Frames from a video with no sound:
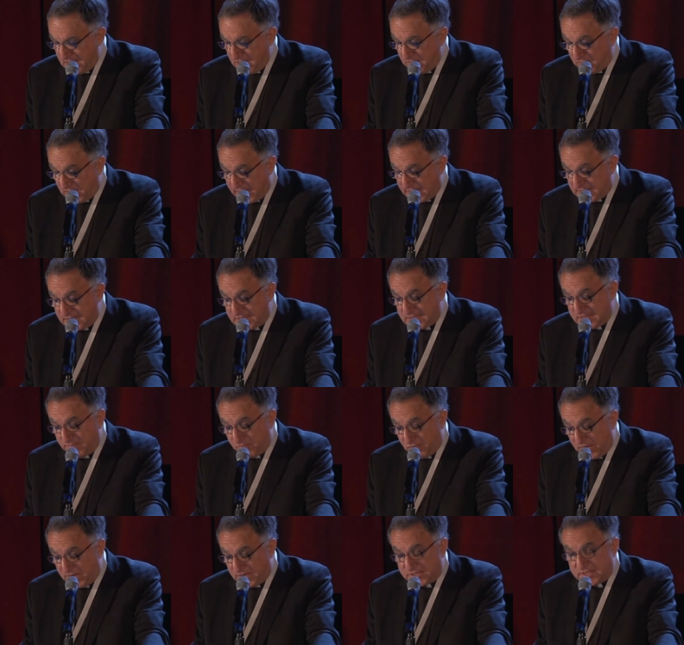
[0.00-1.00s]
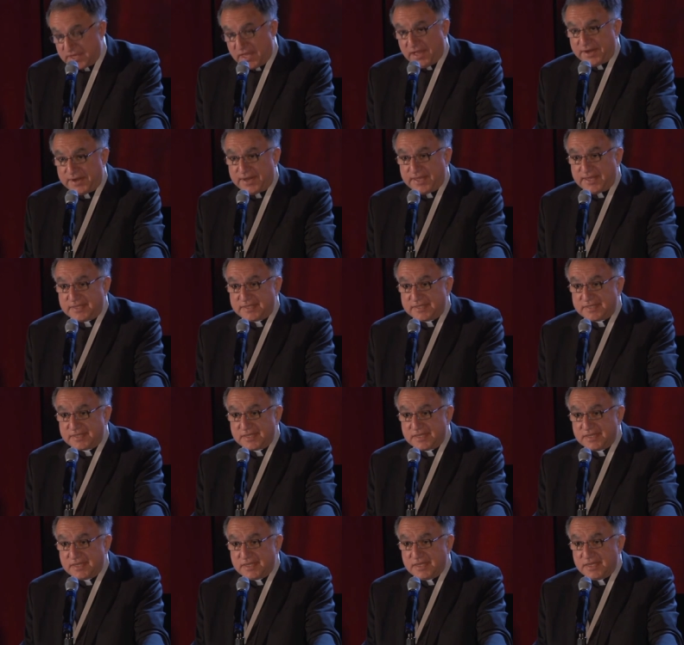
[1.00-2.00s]
Francis of Buenos Aires
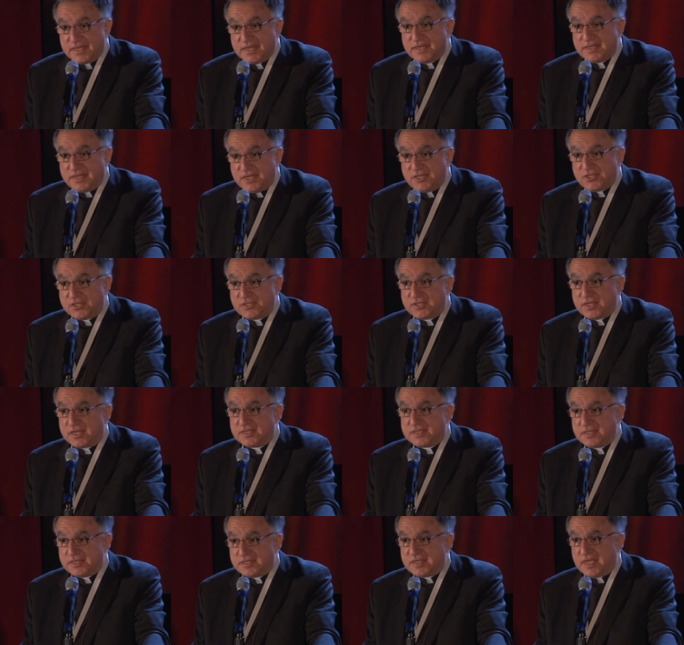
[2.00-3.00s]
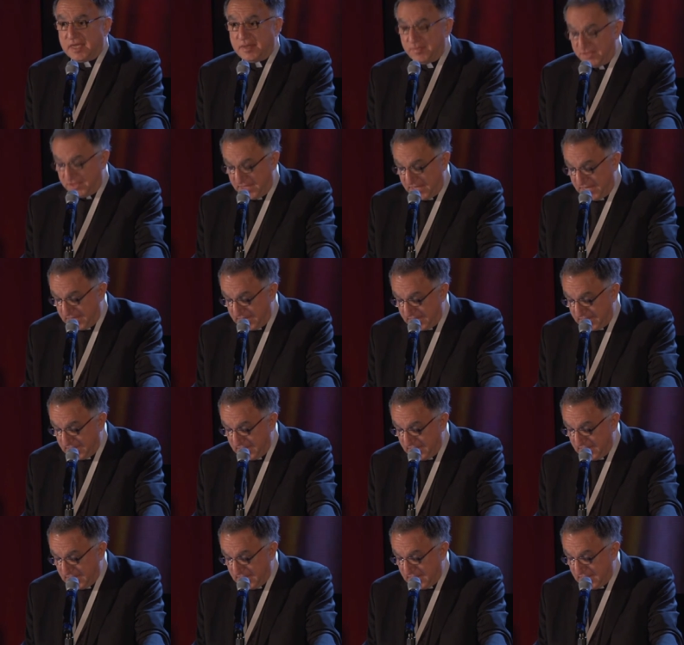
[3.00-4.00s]
teaches us the same thing.
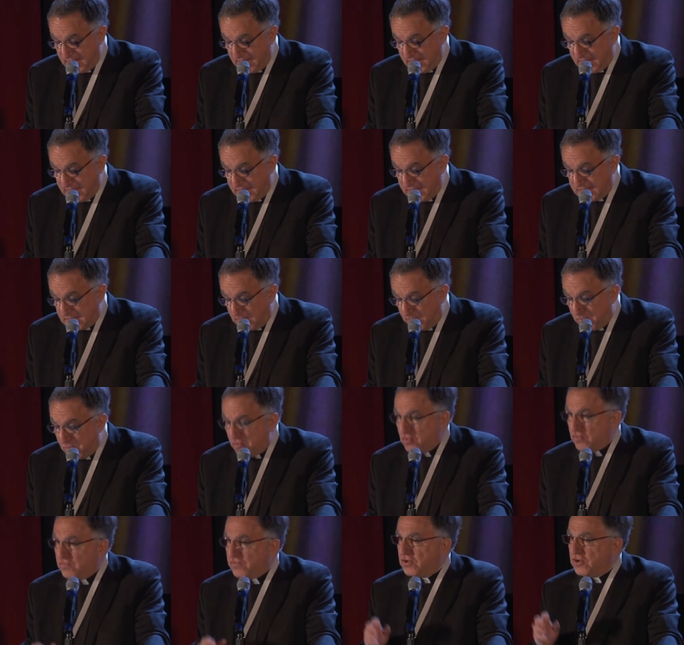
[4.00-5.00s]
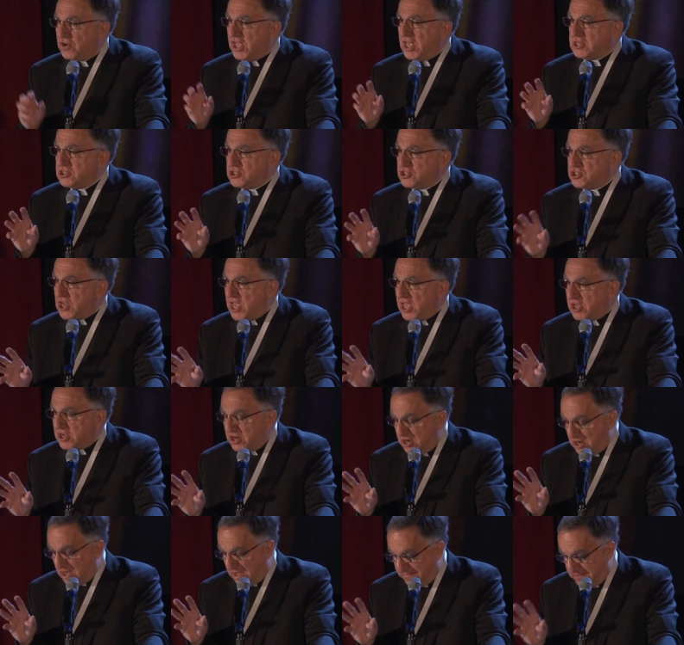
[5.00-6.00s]
He's a mover and
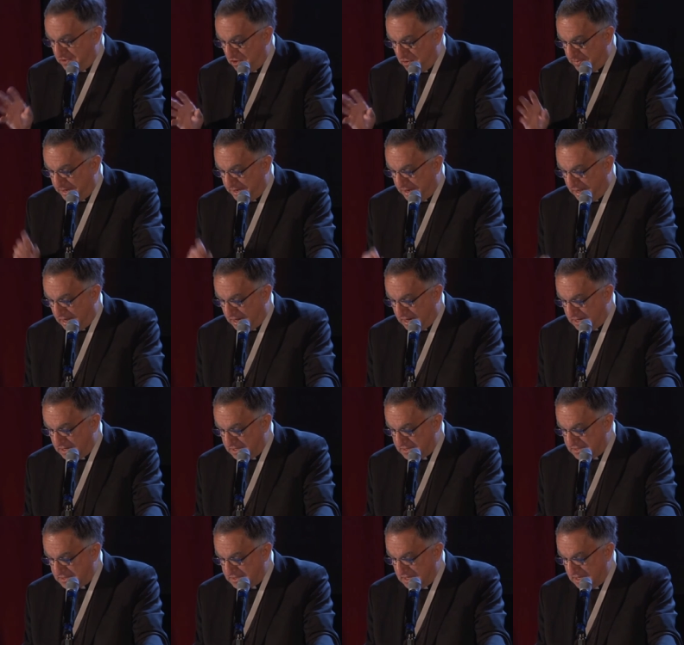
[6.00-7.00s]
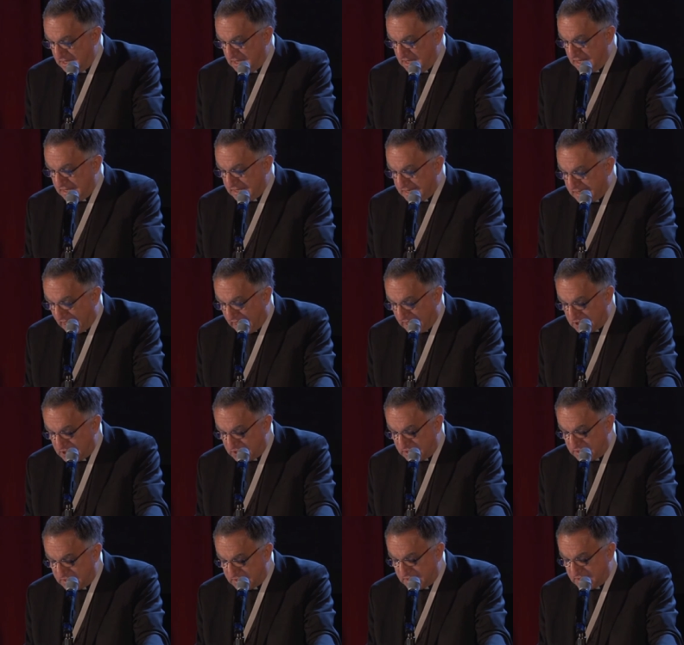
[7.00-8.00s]
shaker of human hearts and
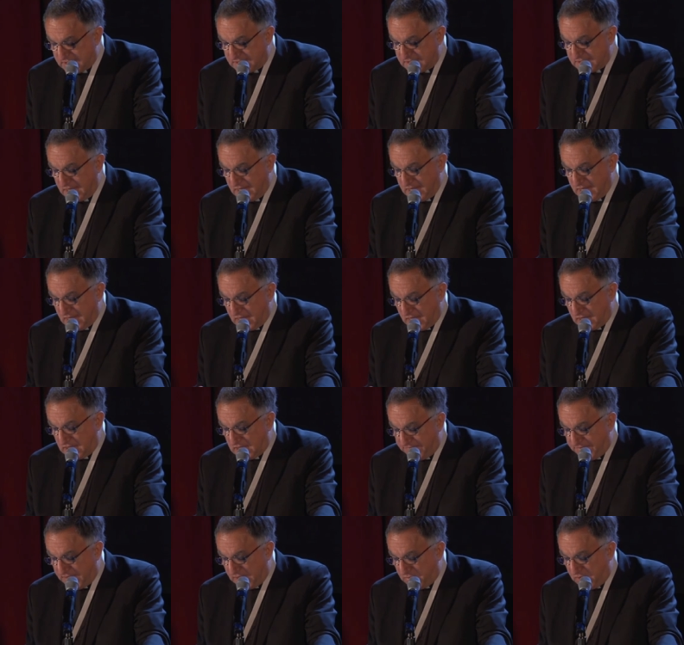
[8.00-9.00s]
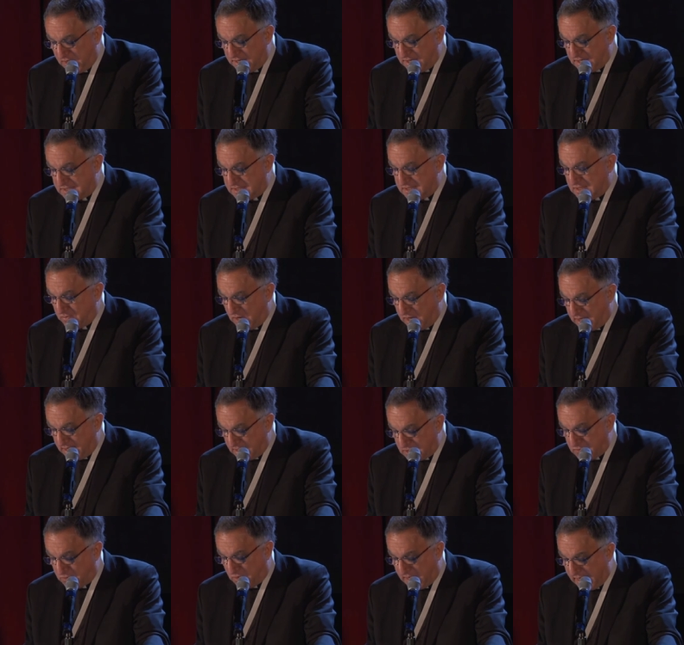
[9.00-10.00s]
consciences, a living witness to
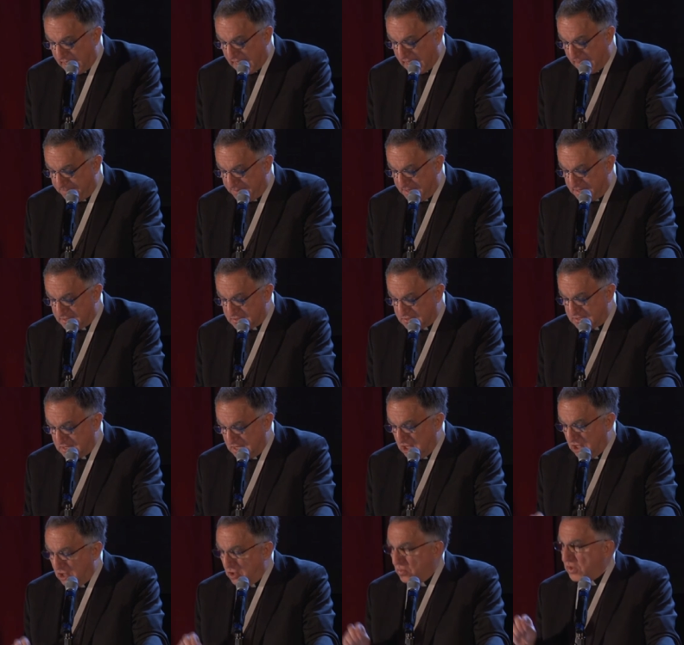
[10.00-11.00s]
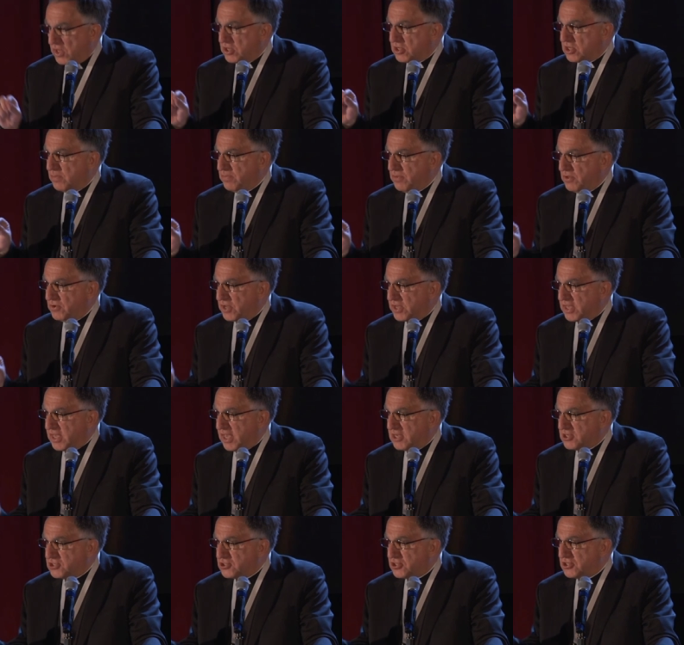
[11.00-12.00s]
what, to what happens when
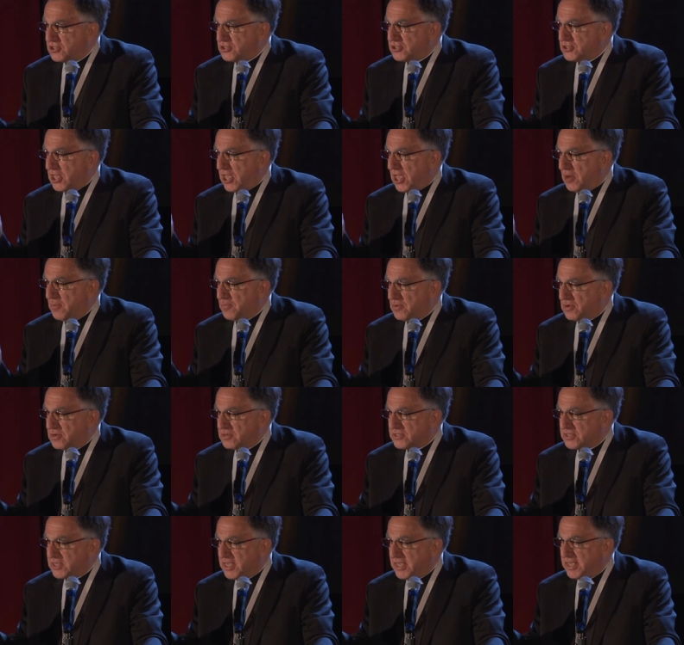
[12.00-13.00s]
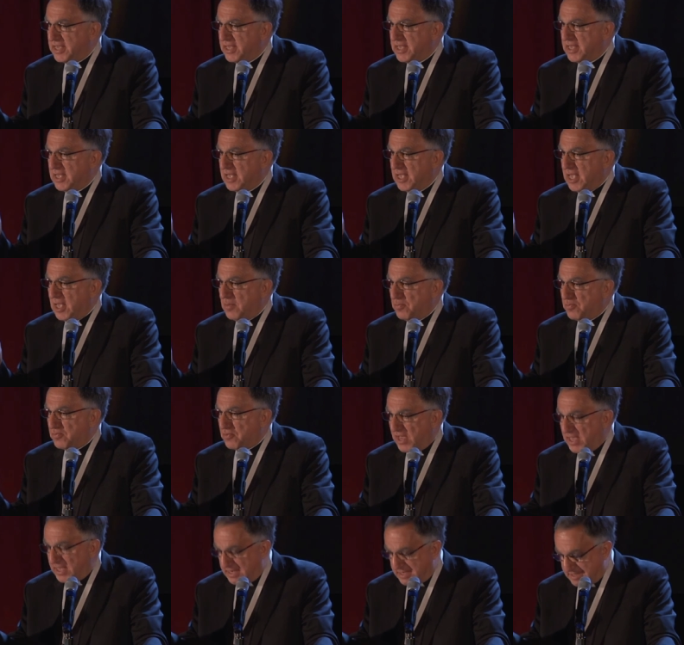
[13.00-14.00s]
communications and mercy
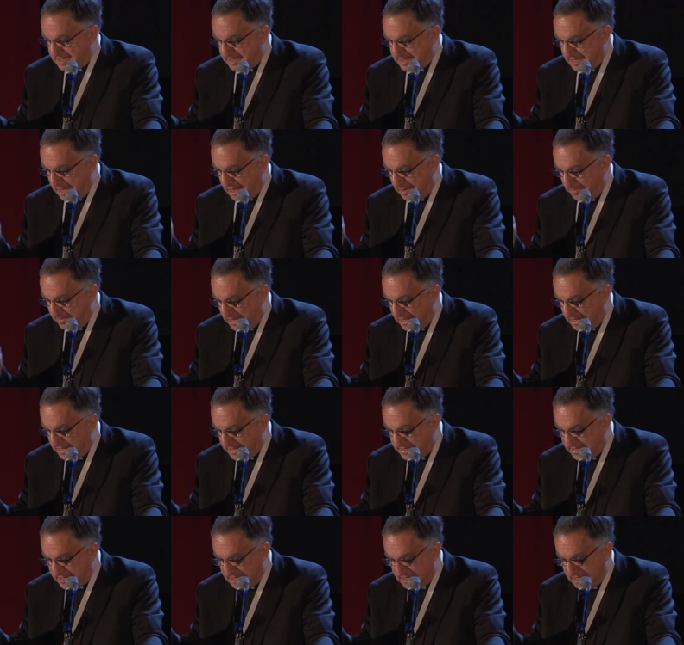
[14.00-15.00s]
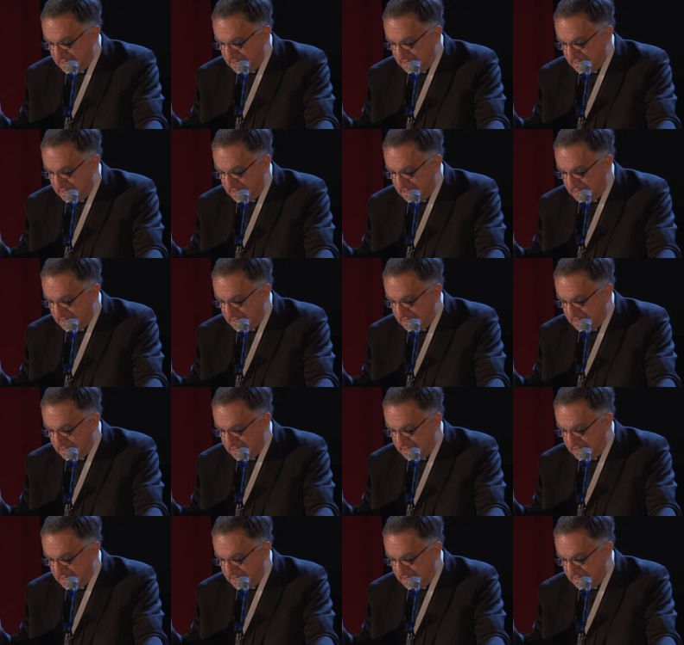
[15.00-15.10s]
embrace and meet.